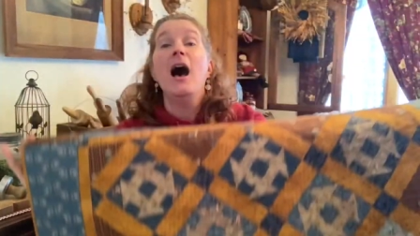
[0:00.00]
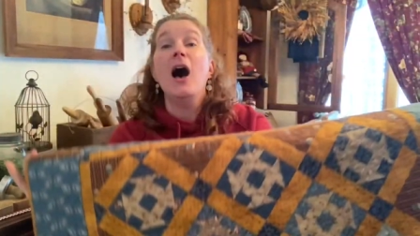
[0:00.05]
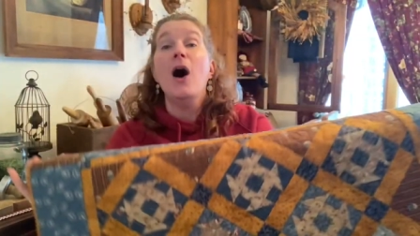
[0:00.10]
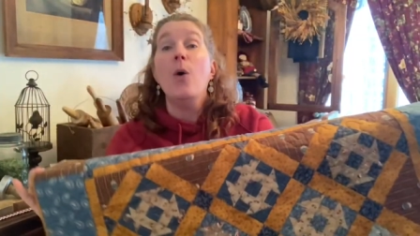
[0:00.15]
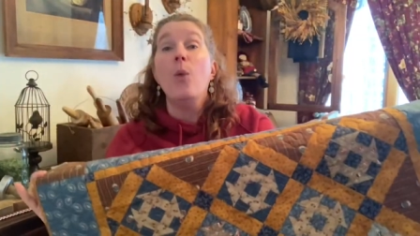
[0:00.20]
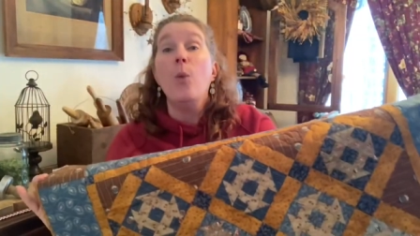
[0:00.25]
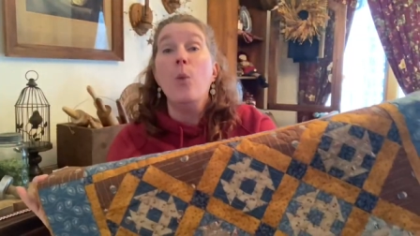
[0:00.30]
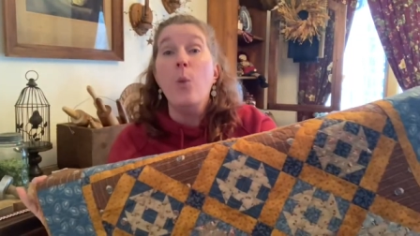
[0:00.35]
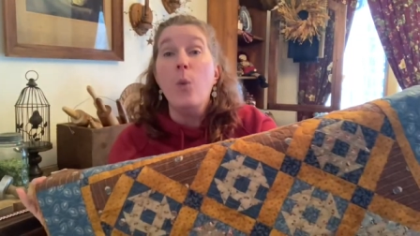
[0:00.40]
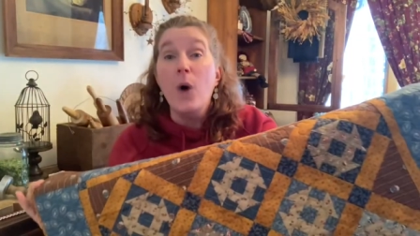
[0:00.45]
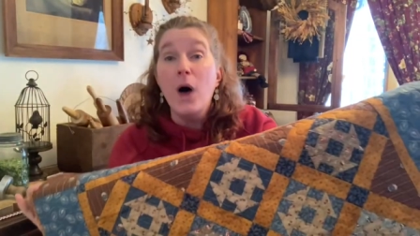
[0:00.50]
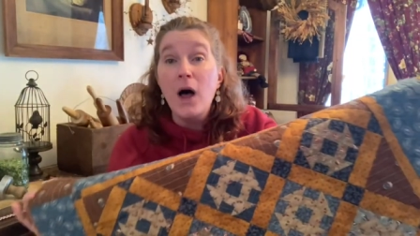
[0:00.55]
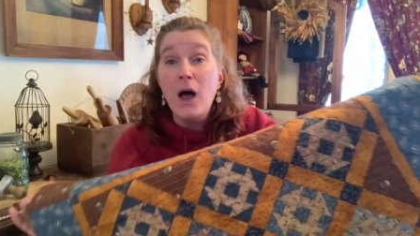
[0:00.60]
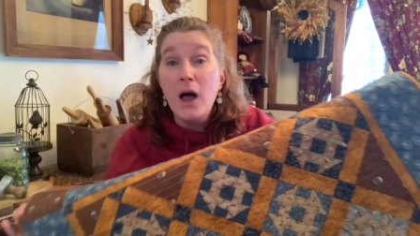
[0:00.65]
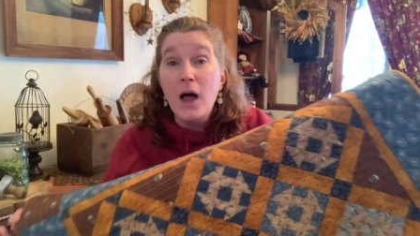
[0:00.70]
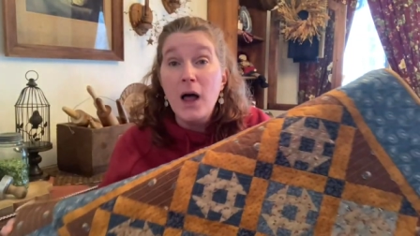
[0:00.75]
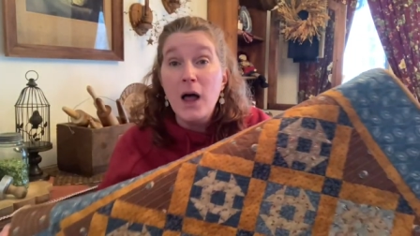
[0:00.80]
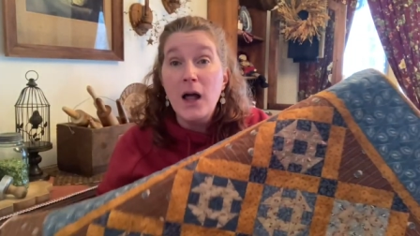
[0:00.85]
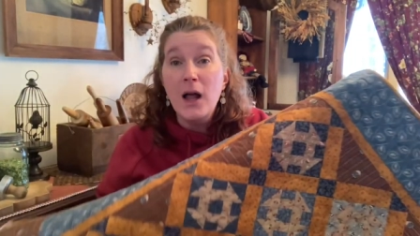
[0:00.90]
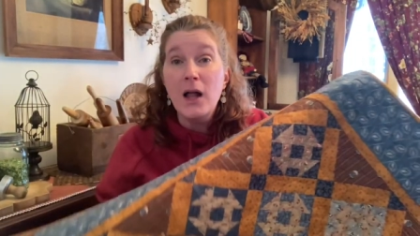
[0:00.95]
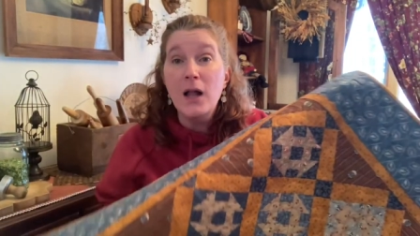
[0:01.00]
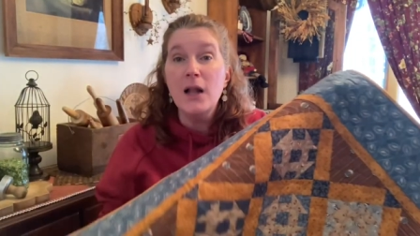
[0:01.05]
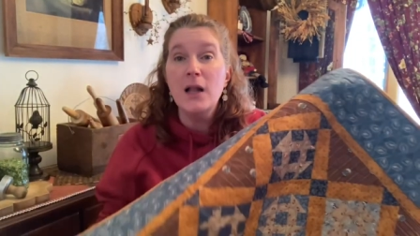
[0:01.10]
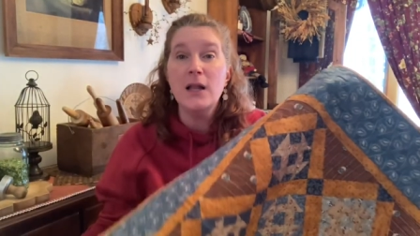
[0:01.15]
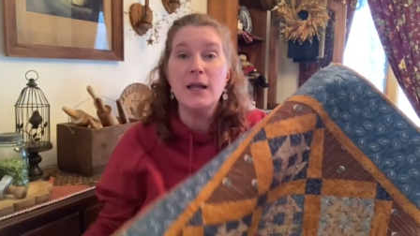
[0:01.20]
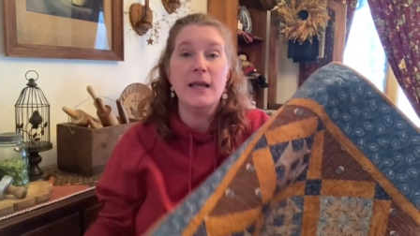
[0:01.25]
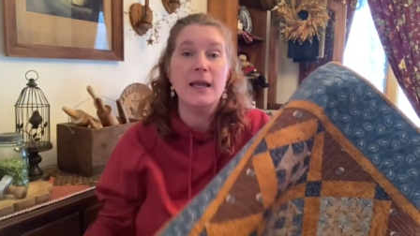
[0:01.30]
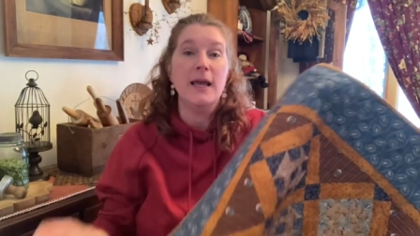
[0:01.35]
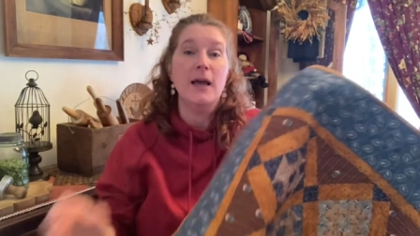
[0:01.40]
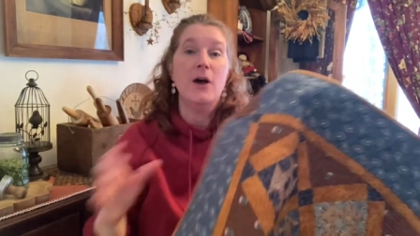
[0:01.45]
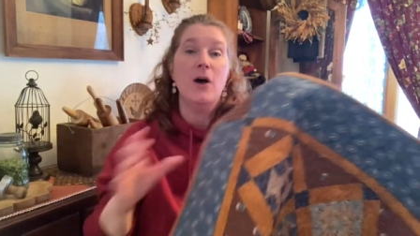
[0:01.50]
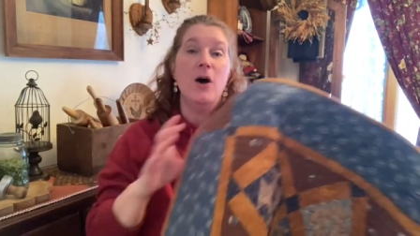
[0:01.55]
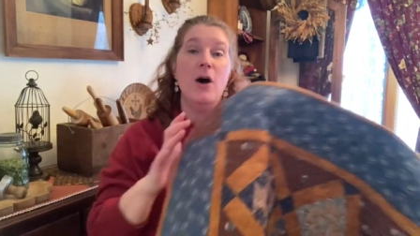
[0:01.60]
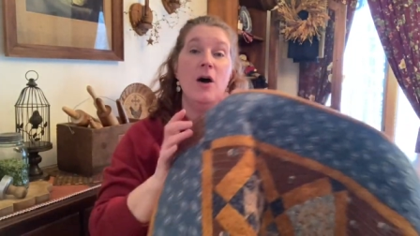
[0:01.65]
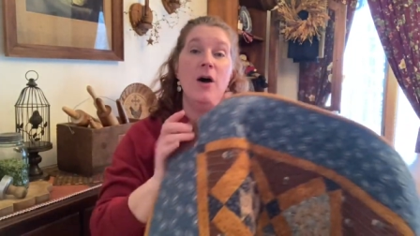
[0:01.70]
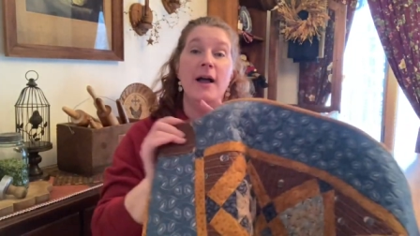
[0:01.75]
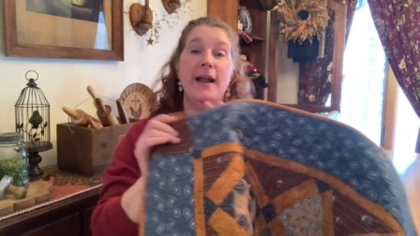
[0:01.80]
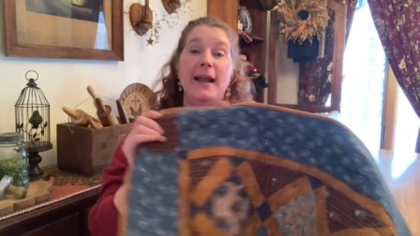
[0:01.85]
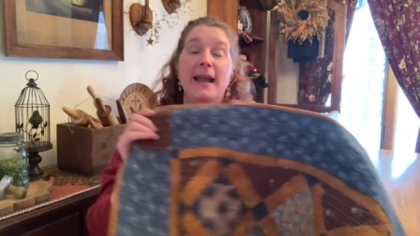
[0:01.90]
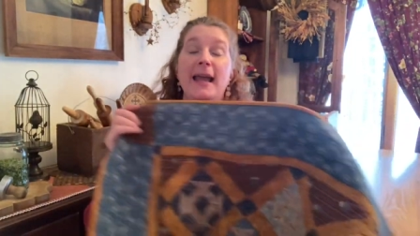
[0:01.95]
a wall,
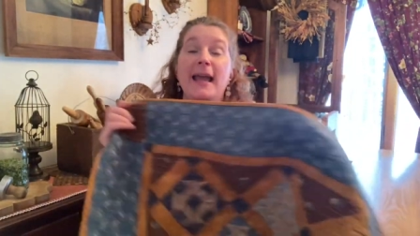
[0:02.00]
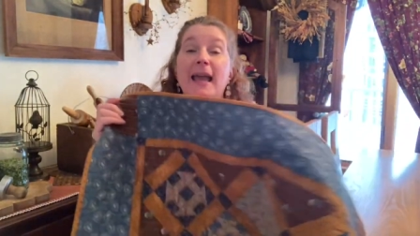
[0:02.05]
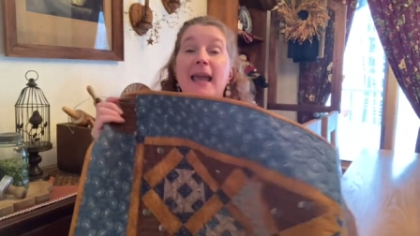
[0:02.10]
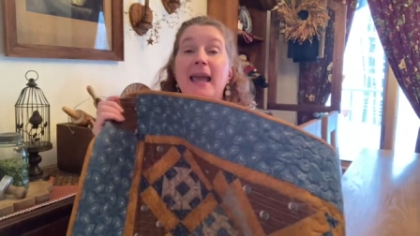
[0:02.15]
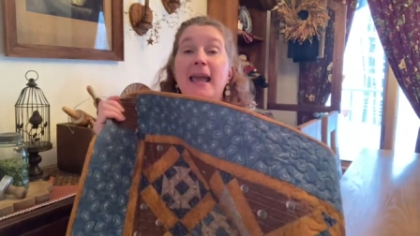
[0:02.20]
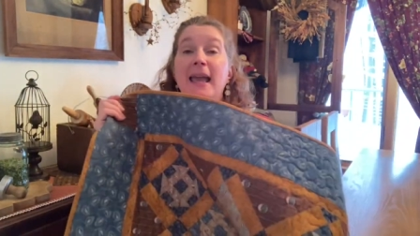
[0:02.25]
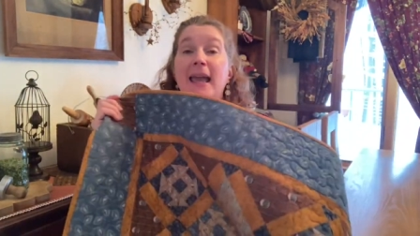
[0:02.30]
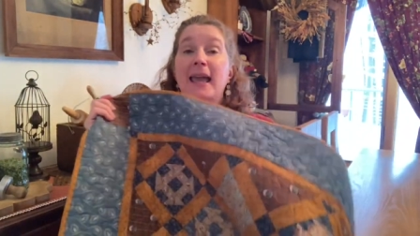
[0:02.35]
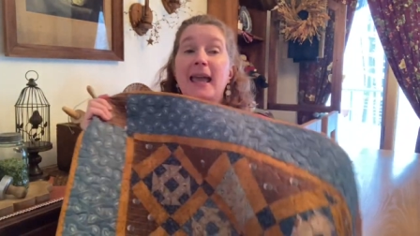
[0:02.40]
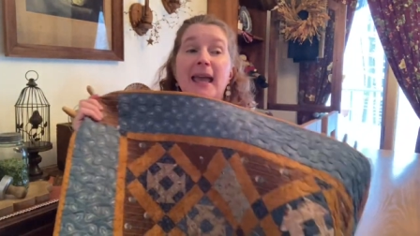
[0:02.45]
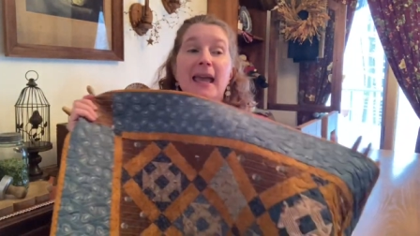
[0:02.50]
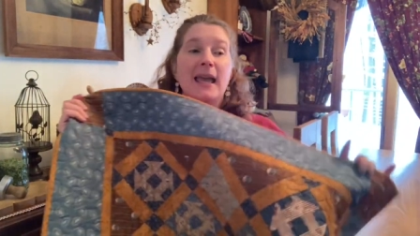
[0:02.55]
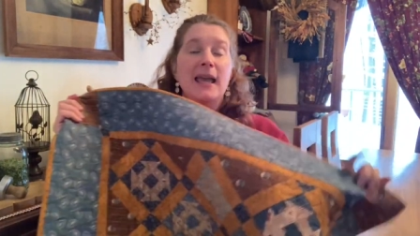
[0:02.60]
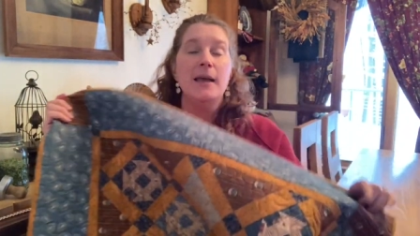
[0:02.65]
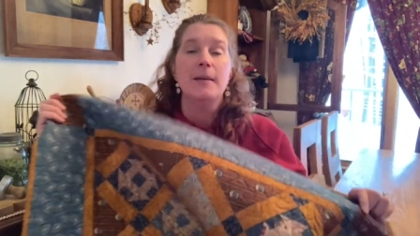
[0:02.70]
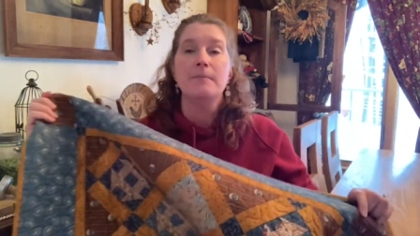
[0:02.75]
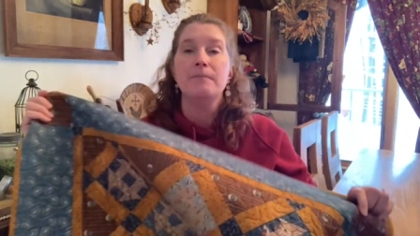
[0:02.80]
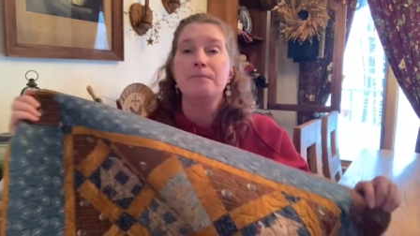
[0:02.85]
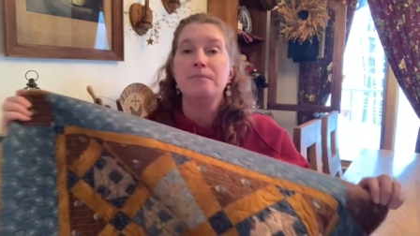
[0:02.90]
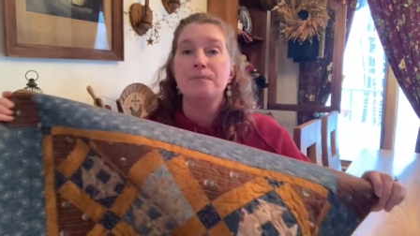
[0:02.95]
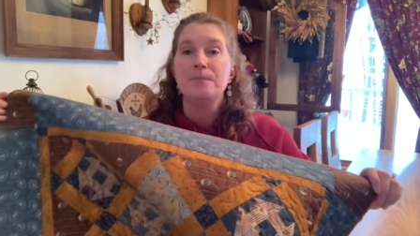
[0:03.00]
on a